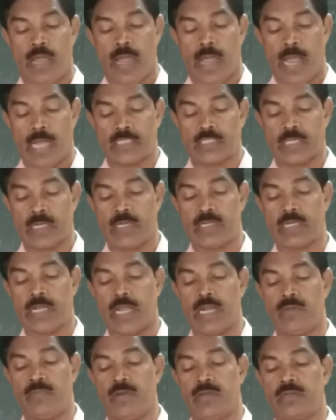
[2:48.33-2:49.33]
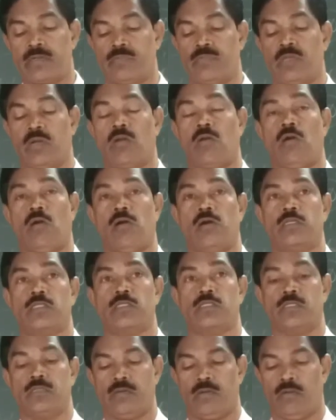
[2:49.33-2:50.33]
ascertainment of the
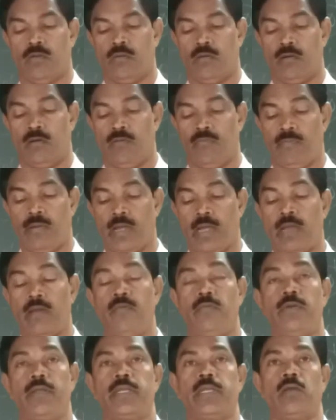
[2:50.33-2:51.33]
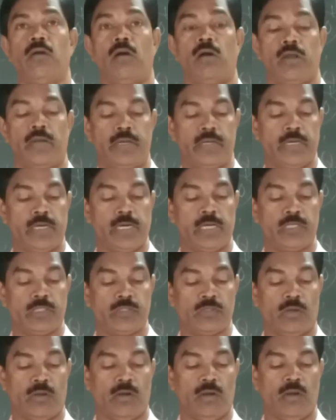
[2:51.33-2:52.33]
cost of every order,
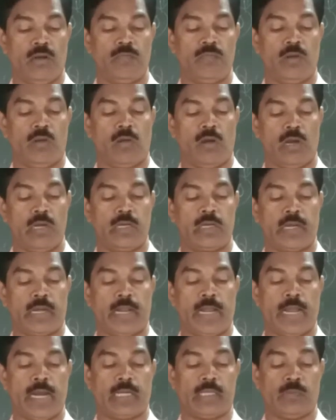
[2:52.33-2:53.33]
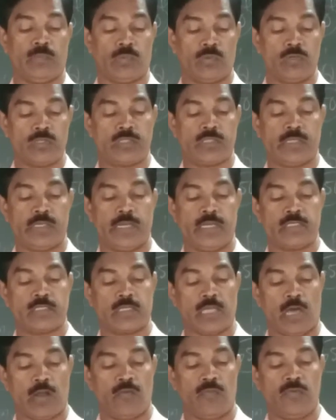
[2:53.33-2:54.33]
job, contract, process,
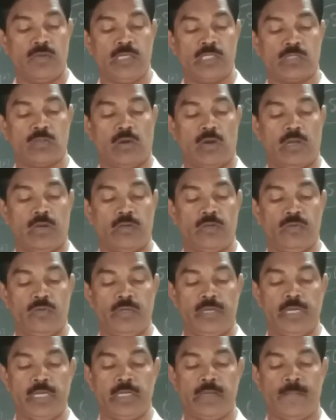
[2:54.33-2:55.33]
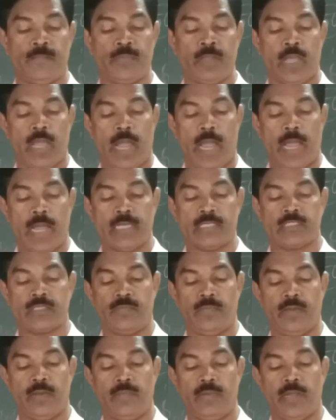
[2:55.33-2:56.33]
service or unit as
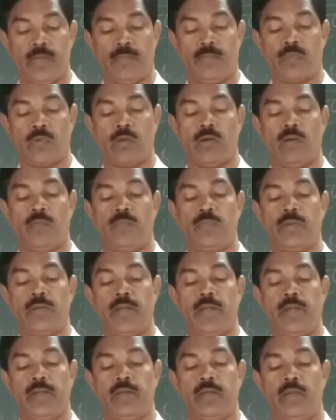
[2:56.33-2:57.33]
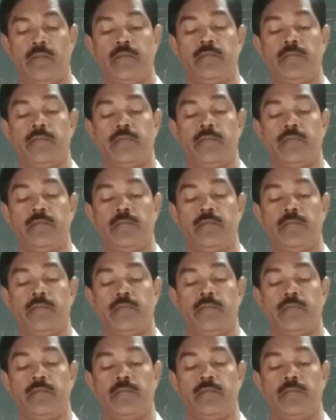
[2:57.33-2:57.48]
may be appropriate.